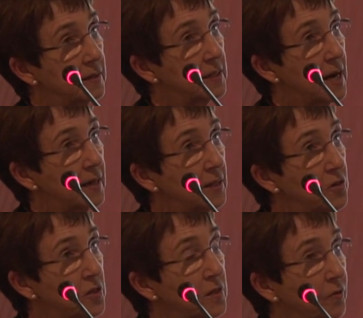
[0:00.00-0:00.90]
the
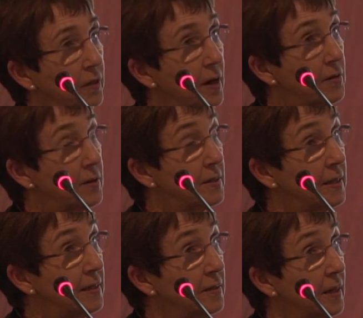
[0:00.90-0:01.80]
diagnosis of recurrent
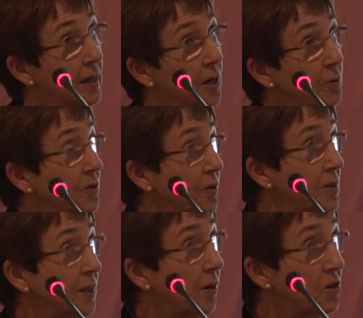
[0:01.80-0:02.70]
disease with
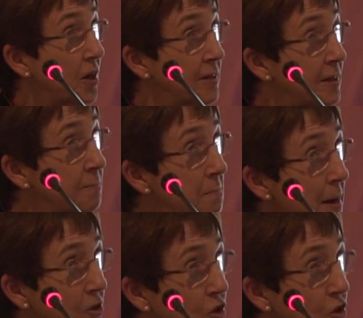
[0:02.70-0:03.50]
sclerosing cholangitis is much